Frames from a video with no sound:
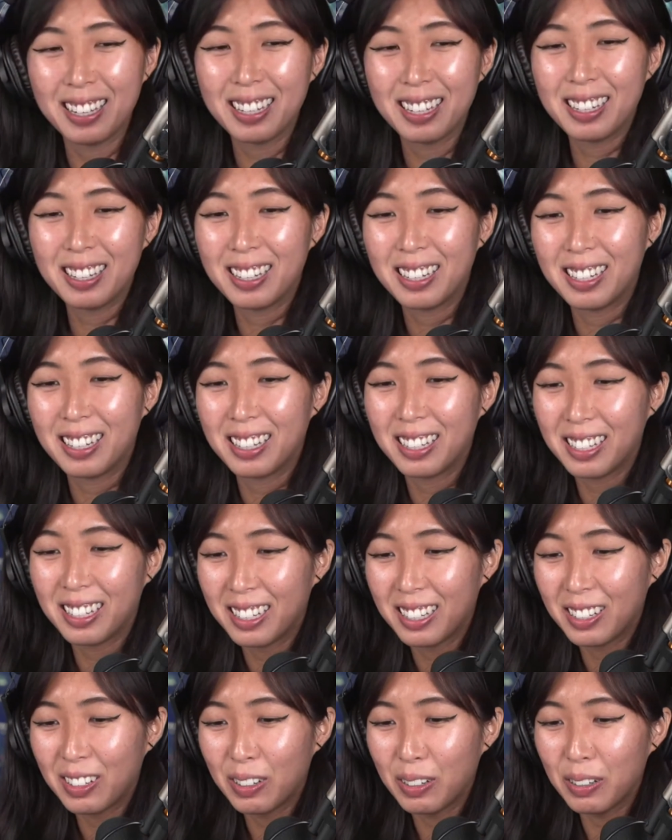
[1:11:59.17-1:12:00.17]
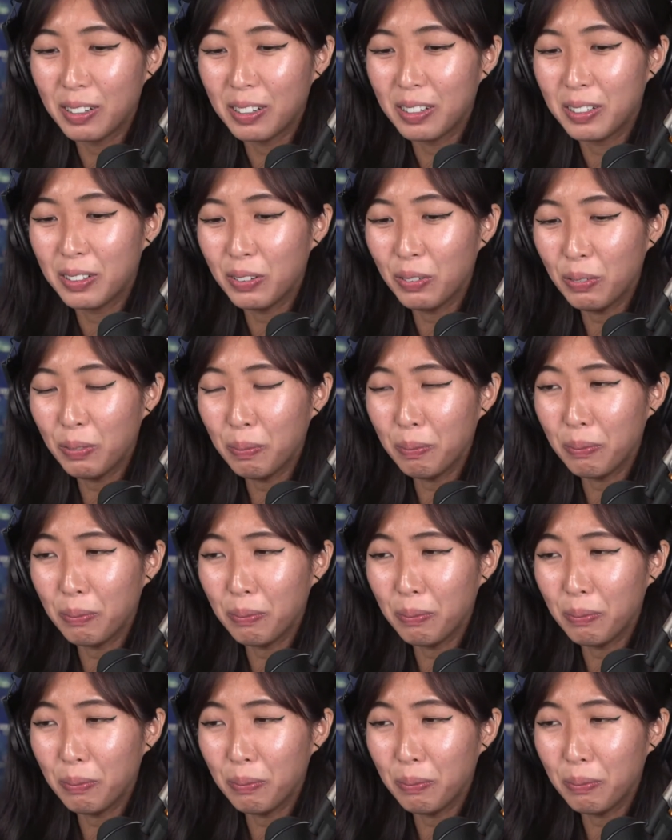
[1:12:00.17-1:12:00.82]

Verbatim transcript: Is right, baby.